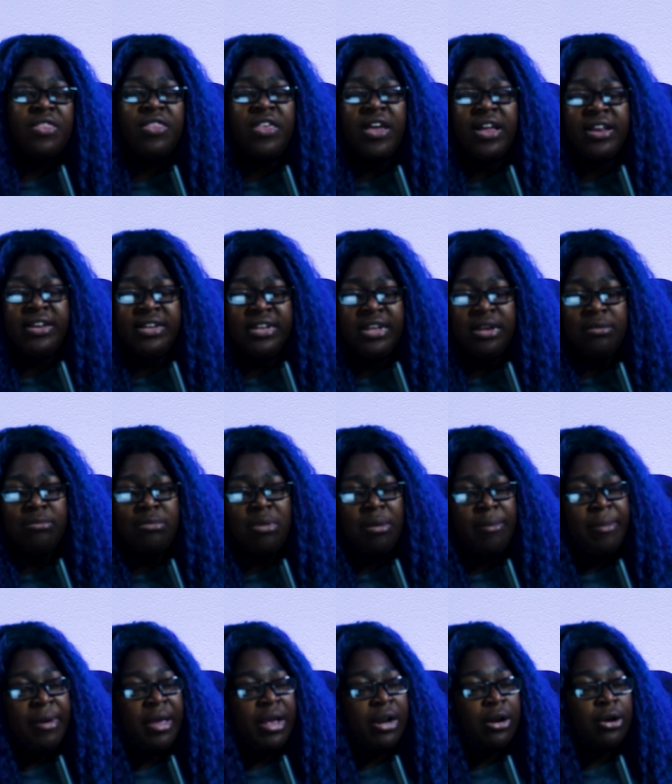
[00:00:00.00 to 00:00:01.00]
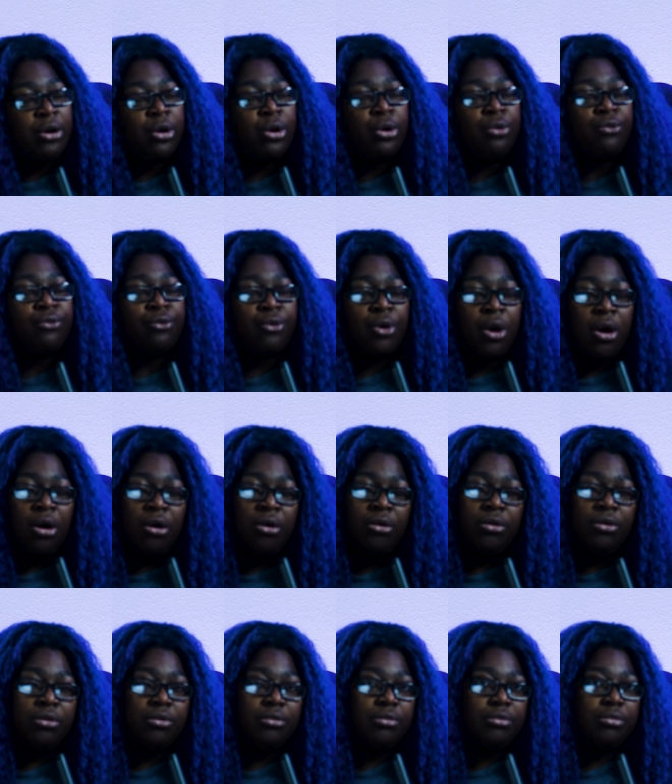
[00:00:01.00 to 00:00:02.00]
did my man Irv wrong.
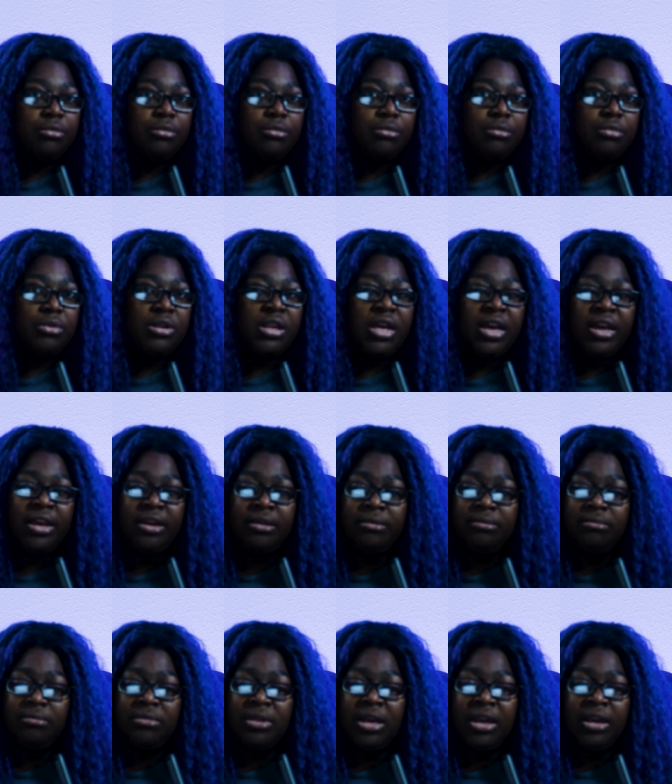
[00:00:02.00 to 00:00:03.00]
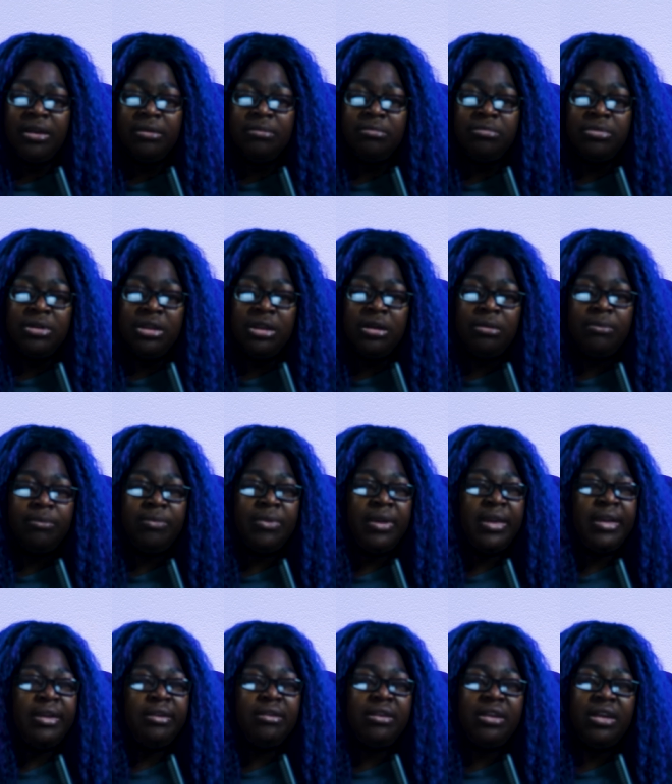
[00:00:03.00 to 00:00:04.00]
They they did they
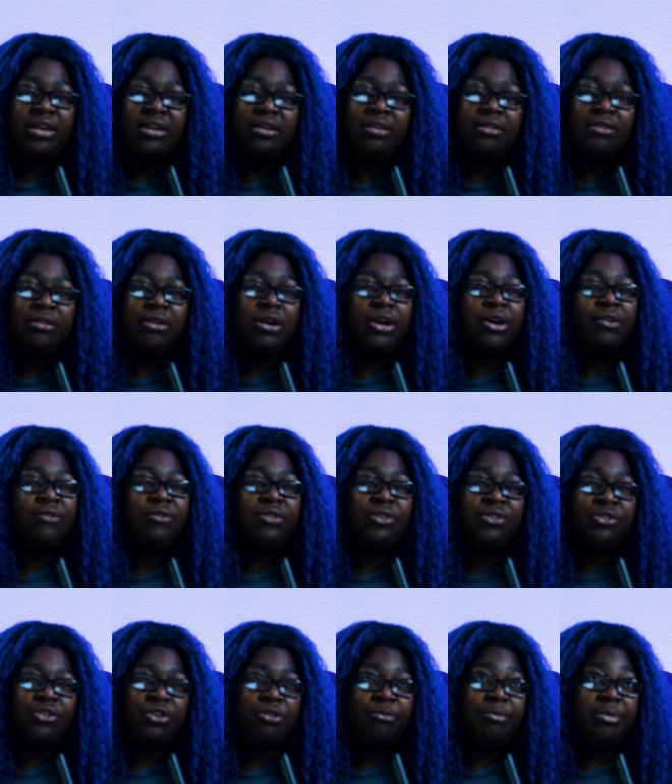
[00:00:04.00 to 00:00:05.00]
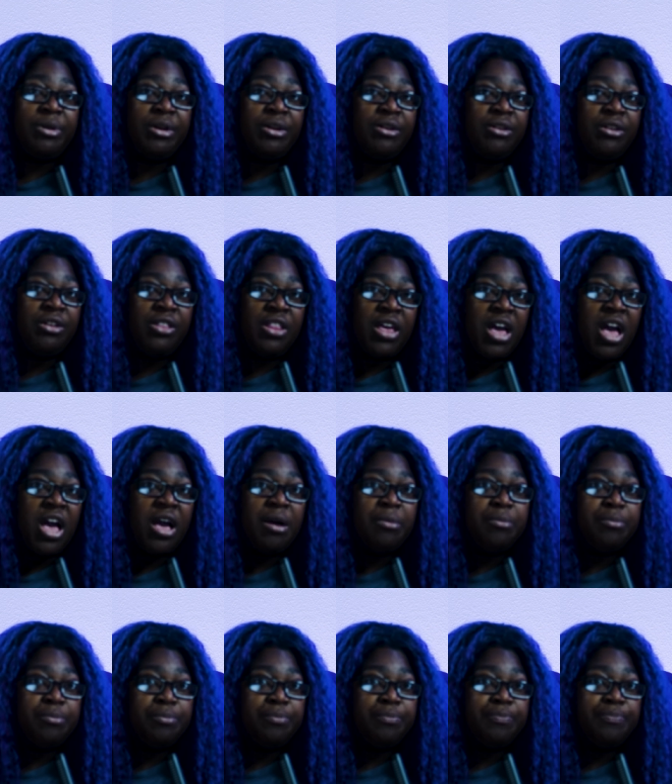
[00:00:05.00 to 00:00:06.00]
he did Irv deserved better than that.
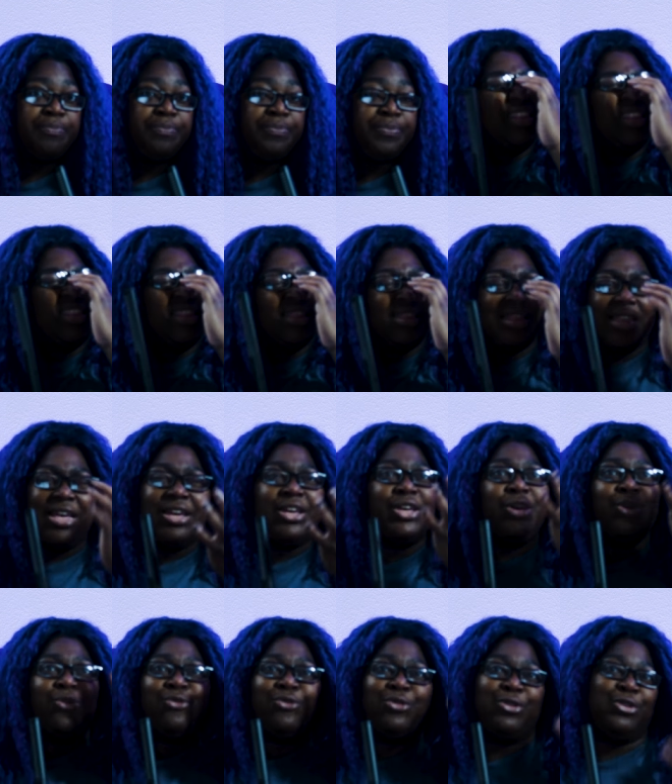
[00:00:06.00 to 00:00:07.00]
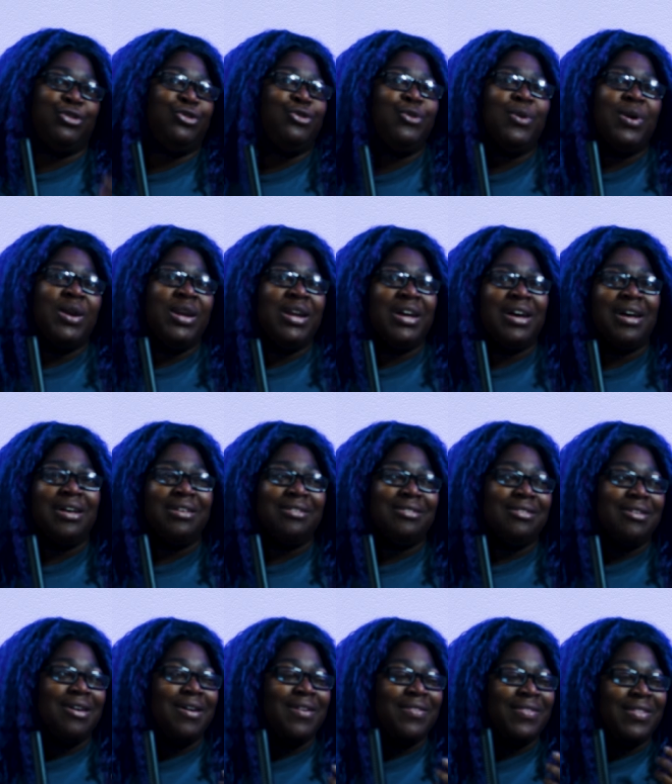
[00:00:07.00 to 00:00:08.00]
Thank you for joining us
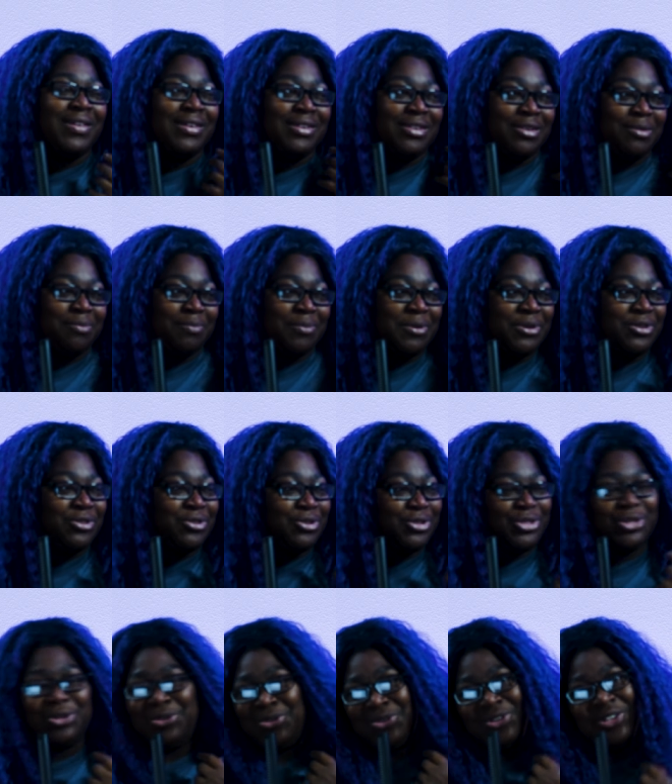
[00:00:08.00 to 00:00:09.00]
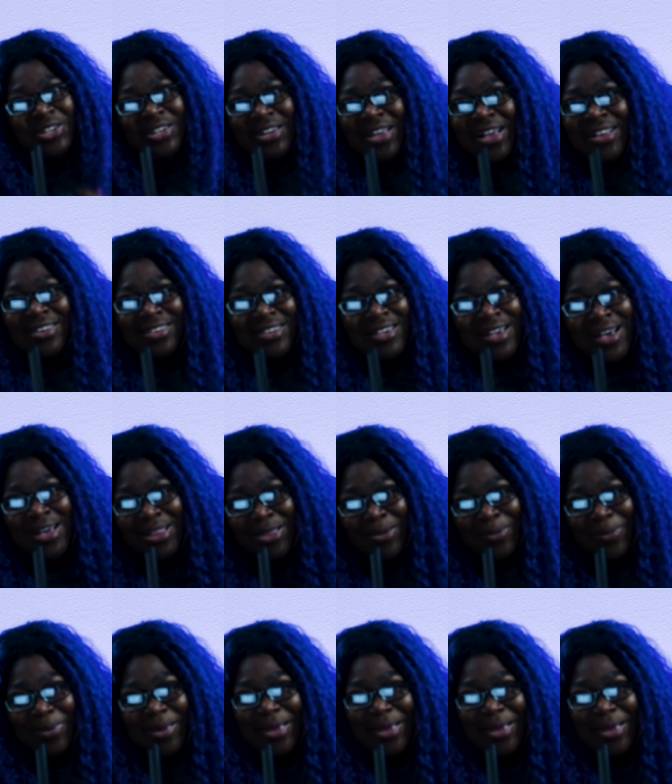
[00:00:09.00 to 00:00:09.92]
on this special 13 Nights of Halloween